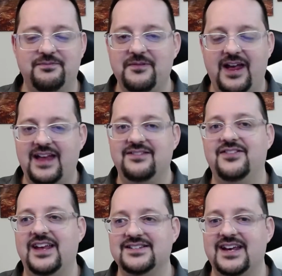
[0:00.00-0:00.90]
and
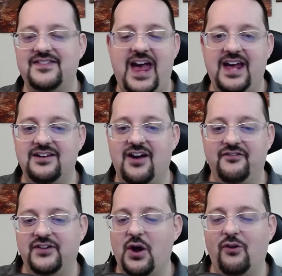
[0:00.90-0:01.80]
things like that. And
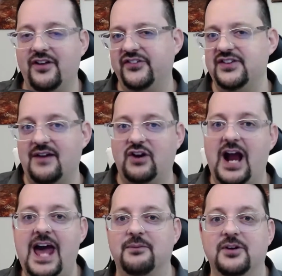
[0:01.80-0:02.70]
Finola's never
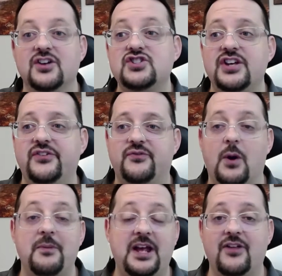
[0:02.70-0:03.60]
had them because she's
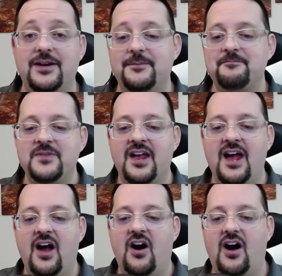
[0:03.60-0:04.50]
from England.
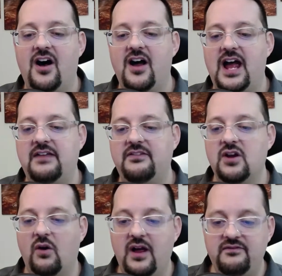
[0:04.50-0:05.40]

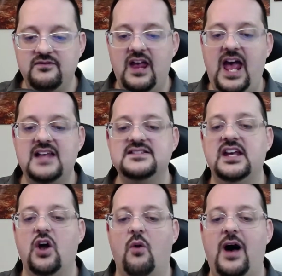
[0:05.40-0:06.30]
And as they
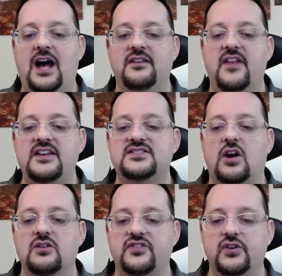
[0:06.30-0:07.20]
go on, they
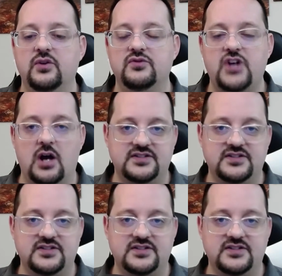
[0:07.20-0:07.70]
start to talk to